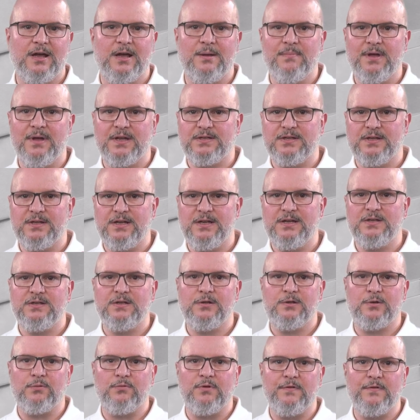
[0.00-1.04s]
and makes it
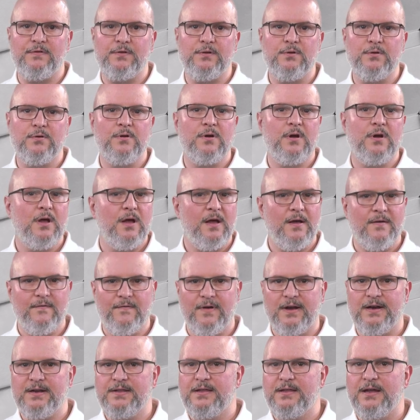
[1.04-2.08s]
easy to review,
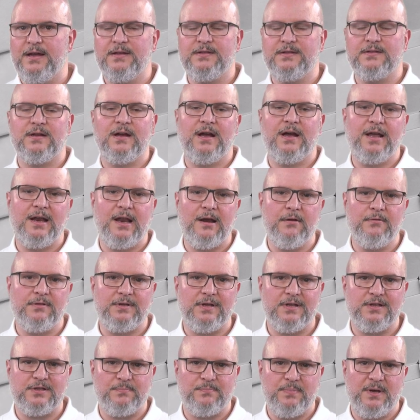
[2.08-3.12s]
validate, and
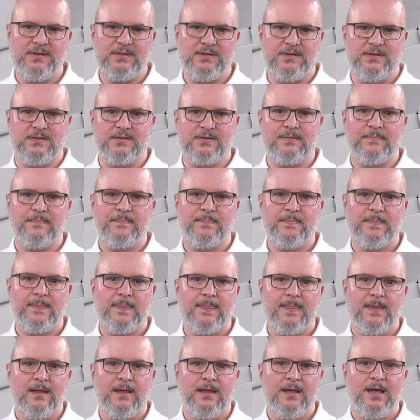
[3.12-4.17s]
annotate spaces.
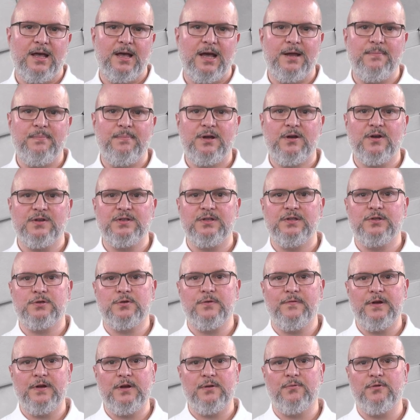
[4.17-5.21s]
And because it's
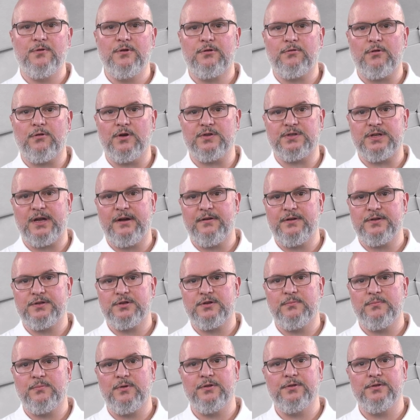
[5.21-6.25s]
available across ARES
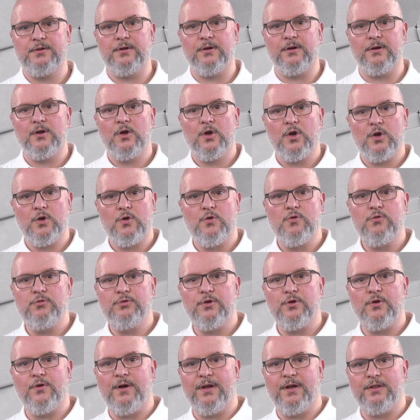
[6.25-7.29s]
Commander,
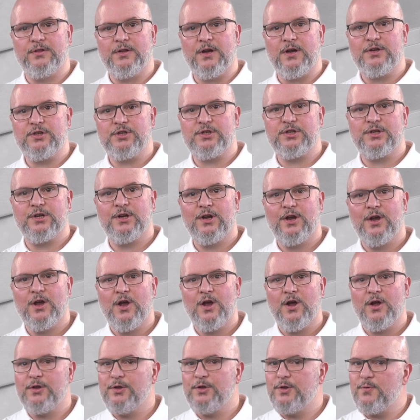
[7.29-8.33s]
Kudo, and Touch,
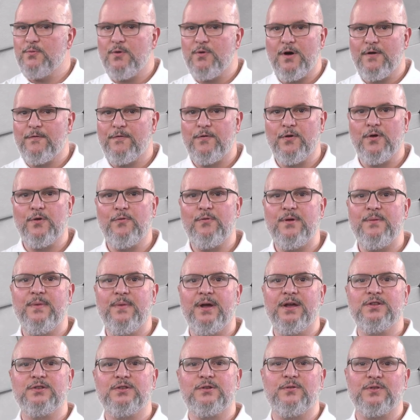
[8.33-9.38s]
the workflow
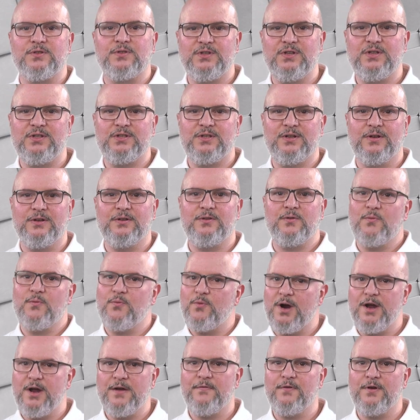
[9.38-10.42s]
remains consistent
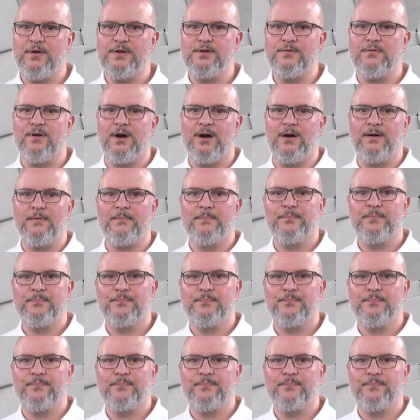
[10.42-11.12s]
wherever you are.